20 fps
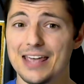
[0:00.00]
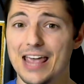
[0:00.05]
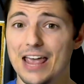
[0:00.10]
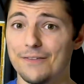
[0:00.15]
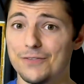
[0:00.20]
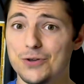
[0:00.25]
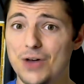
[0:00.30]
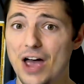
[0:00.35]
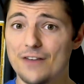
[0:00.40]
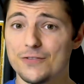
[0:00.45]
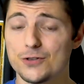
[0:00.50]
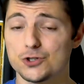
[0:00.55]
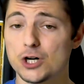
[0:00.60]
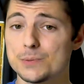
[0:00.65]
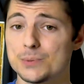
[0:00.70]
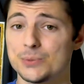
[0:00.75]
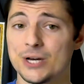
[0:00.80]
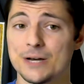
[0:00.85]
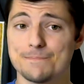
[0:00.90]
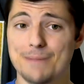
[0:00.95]
If you have the
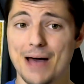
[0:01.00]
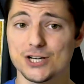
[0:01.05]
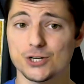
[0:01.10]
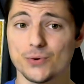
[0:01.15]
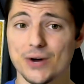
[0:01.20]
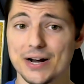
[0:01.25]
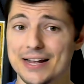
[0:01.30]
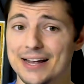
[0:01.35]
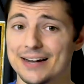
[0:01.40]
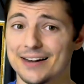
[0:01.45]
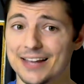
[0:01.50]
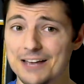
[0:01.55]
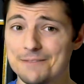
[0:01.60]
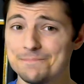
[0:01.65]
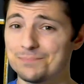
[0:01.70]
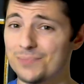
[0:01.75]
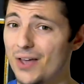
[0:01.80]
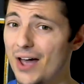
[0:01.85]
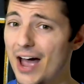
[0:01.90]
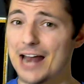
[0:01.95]
choice between Pacioretty and
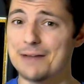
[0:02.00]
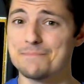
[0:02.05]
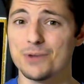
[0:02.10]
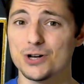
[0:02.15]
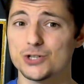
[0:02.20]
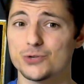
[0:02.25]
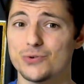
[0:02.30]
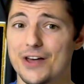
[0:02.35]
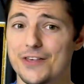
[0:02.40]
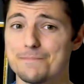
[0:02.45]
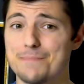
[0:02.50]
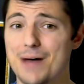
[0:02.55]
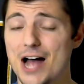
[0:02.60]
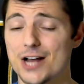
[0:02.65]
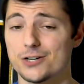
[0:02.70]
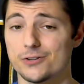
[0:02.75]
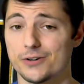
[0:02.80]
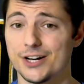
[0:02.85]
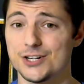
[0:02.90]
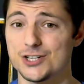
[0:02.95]
him, I'd much rather
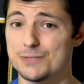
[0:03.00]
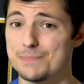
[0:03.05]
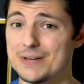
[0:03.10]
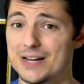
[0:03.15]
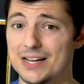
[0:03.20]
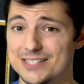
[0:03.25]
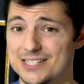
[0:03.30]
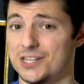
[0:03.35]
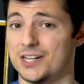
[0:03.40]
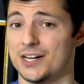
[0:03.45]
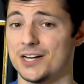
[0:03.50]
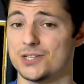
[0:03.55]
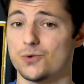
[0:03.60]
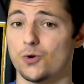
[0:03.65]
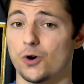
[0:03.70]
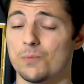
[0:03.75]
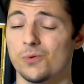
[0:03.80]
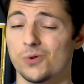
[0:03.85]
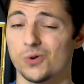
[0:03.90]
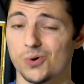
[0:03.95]
Pacioretty just because he's going to
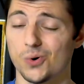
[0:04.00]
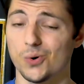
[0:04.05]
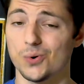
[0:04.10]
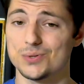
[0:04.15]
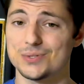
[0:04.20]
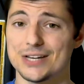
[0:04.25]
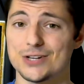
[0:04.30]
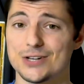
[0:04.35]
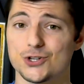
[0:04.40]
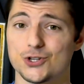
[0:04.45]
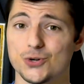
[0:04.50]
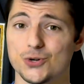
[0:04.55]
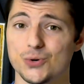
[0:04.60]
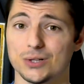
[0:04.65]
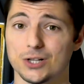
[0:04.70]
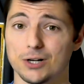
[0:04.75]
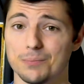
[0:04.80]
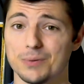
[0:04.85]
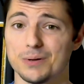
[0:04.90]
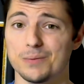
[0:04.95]
score more goals and shoot a
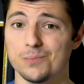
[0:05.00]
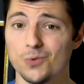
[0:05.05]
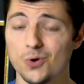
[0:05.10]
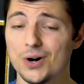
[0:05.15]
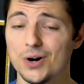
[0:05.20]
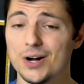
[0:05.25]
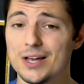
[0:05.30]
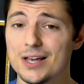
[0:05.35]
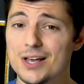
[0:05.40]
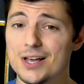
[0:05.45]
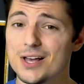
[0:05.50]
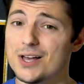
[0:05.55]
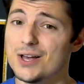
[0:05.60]
little bit more.